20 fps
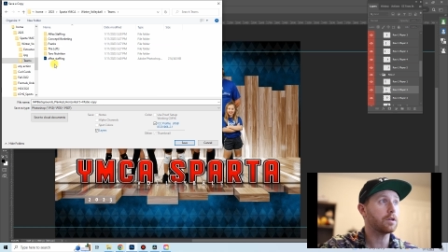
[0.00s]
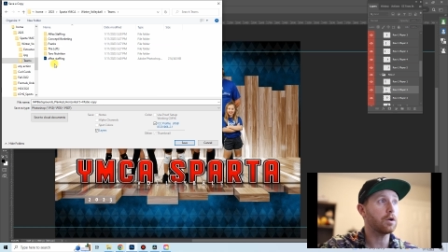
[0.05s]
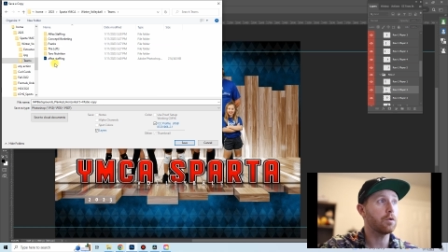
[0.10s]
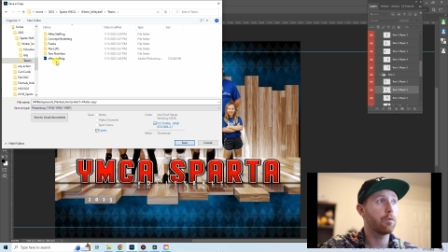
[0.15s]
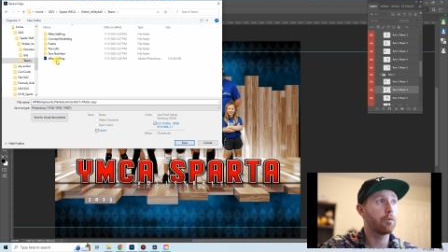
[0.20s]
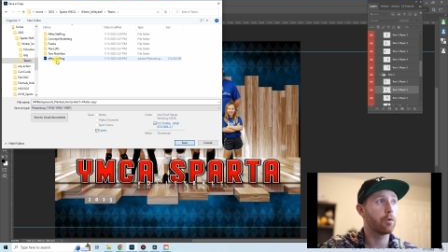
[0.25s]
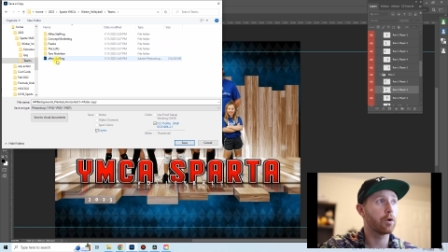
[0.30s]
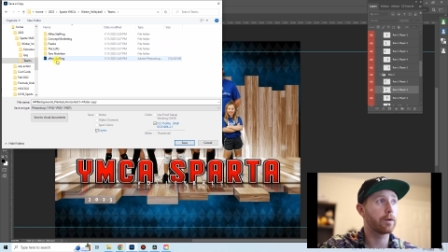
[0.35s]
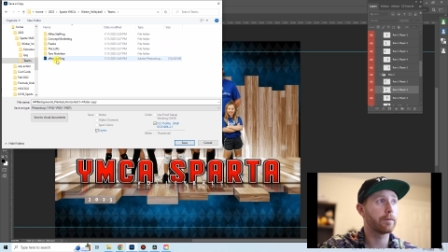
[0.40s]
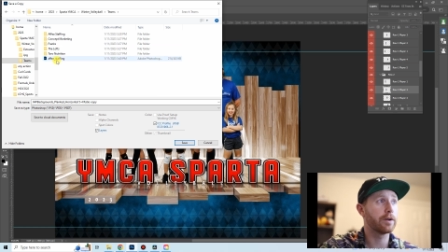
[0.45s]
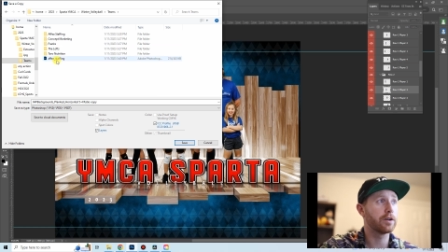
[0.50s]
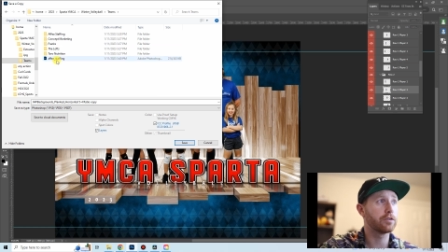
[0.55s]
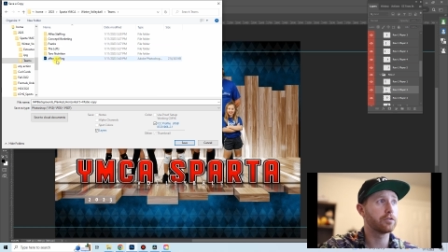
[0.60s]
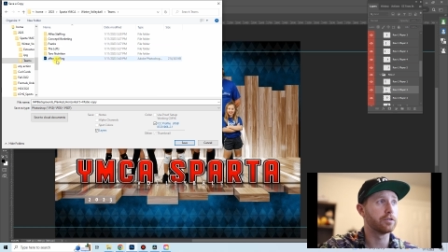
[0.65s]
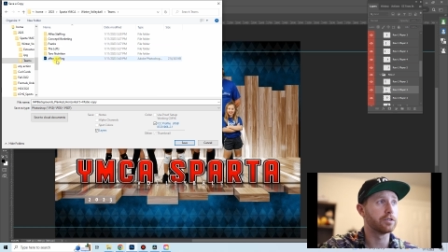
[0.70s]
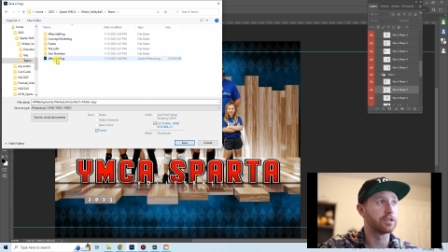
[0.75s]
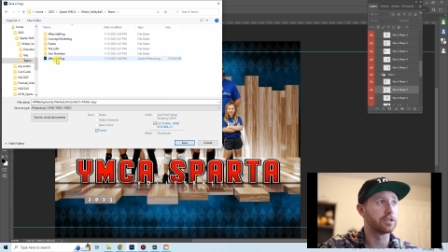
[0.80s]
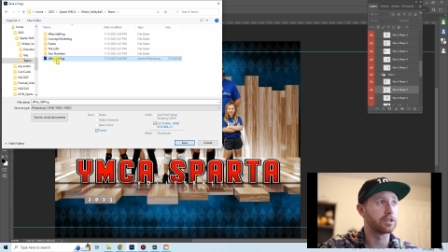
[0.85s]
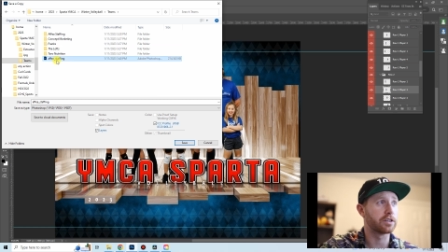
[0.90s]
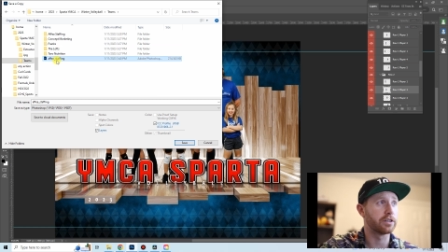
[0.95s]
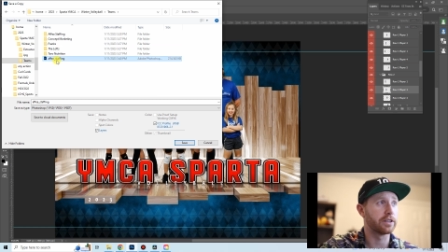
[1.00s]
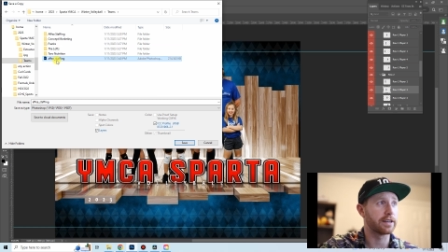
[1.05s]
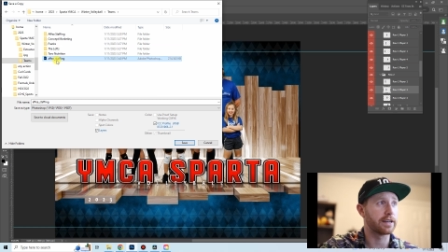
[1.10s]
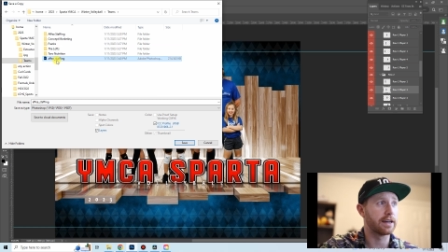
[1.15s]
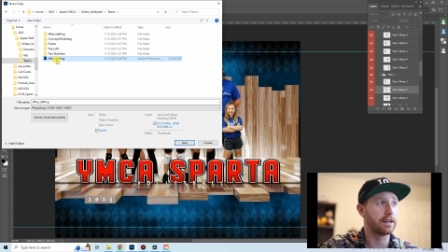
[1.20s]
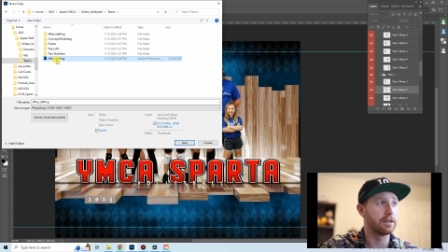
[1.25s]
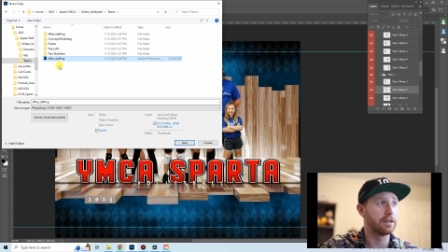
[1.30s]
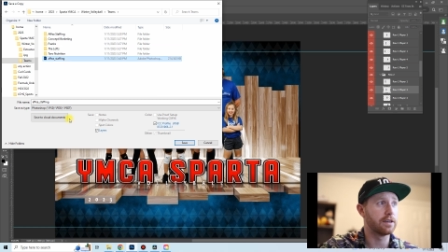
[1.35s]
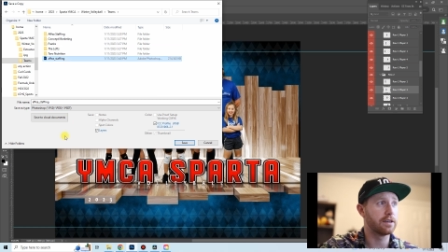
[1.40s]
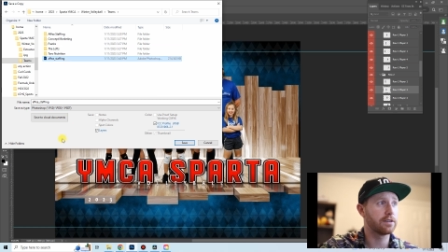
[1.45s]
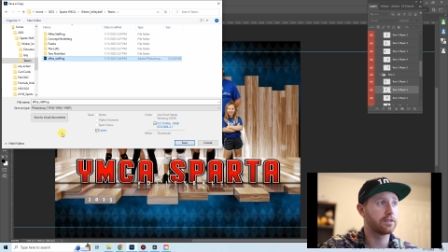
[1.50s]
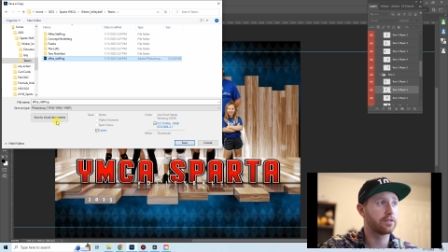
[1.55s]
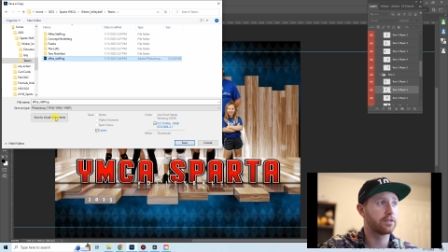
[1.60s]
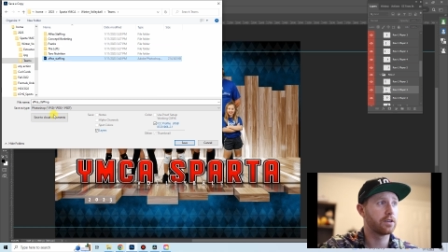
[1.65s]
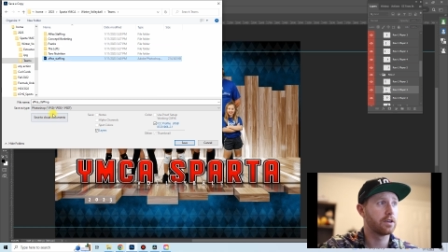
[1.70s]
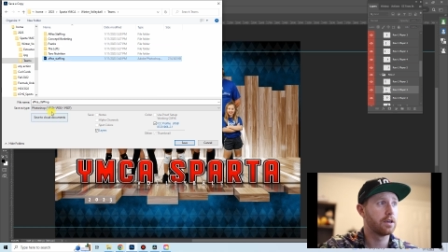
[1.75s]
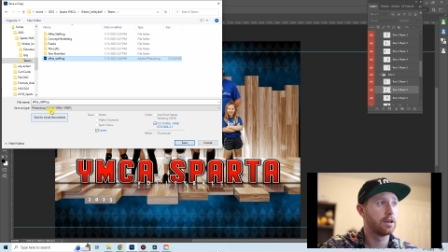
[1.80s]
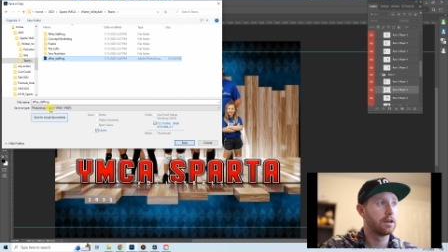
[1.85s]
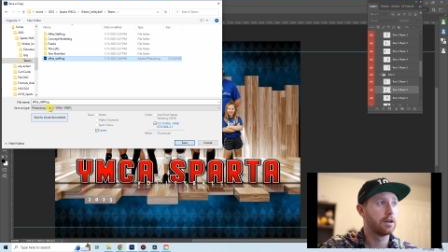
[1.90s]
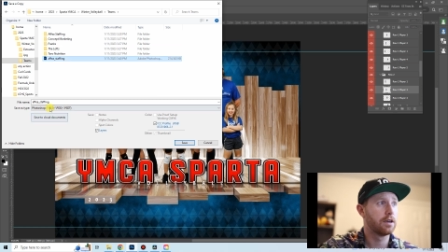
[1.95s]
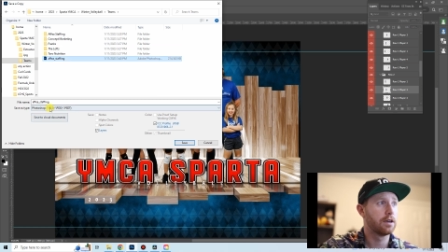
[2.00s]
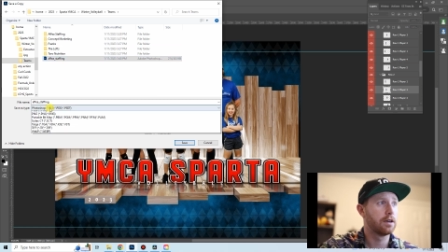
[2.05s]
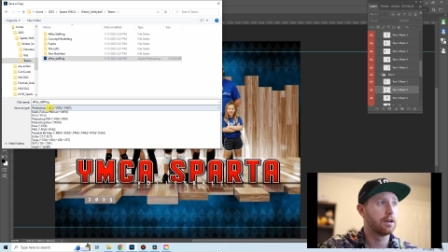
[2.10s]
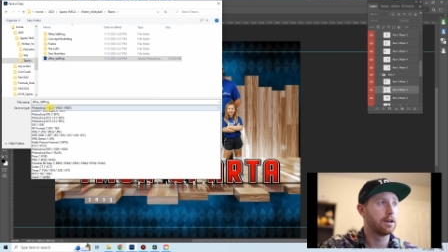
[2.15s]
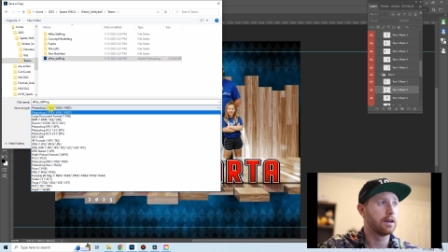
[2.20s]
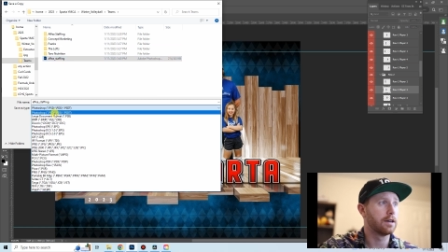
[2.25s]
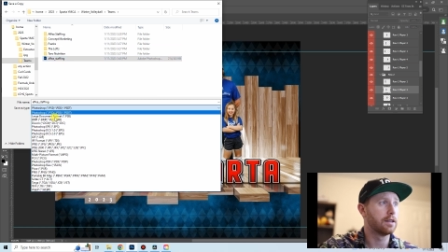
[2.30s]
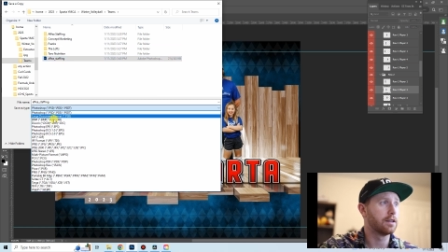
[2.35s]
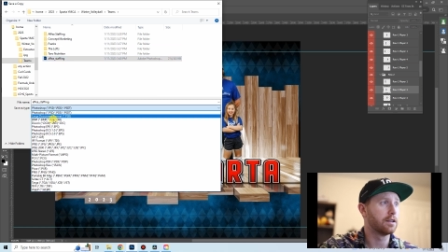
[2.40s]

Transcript: What I'm going to do is just click on this and